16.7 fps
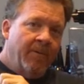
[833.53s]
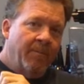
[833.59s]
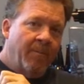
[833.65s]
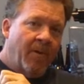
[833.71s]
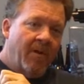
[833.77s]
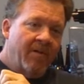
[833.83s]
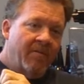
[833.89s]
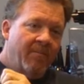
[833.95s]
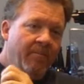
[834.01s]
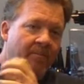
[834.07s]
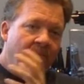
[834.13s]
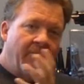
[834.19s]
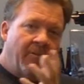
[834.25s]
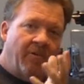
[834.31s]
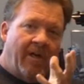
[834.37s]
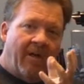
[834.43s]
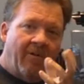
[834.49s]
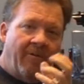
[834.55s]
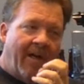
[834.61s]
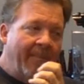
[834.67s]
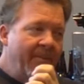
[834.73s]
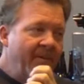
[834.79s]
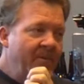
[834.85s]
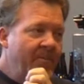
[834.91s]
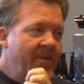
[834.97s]
some parts of Grand
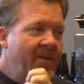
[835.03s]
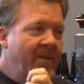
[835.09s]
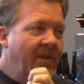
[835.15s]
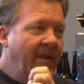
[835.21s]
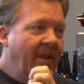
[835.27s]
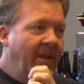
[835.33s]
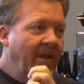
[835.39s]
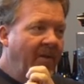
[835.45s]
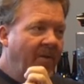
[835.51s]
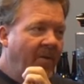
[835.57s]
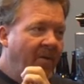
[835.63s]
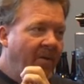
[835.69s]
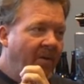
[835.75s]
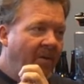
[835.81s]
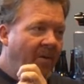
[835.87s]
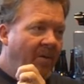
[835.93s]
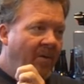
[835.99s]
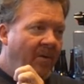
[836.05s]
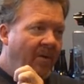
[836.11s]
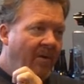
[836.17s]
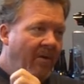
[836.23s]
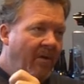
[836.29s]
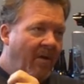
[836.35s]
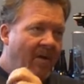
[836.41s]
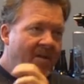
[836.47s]
Rapids, Michigan,
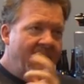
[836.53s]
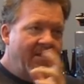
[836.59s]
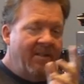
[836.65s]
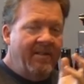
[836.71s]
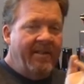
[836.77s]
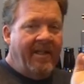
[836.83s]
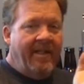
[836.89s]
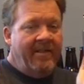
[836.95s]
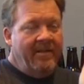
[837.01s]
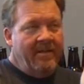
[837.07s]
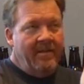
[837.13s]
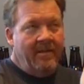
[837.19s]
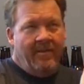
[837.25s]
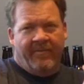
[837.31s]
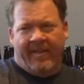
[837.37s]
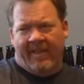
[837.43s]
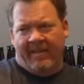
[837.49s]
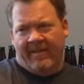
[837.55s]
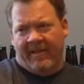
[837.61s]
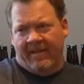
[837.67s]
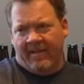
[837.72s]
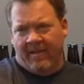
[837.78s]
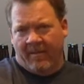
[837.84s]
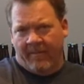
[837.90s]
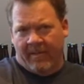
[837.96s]
or Austin, Texas, if
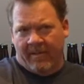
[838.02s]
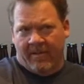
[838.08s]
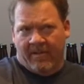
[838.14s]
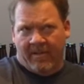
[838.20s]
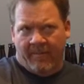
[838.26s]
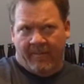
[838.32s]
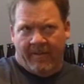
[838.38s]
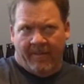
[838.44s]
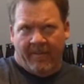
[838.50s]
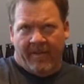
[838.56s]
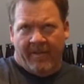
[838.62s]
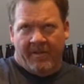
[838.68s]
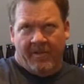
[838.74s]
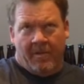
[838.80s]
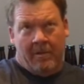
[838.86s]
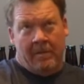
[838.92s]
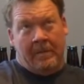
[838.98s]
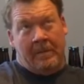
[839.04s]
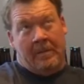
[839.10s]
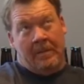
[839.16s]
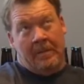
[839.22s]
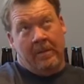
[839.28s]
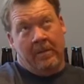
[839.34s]
that's east of the Mississippi. I'm not sure.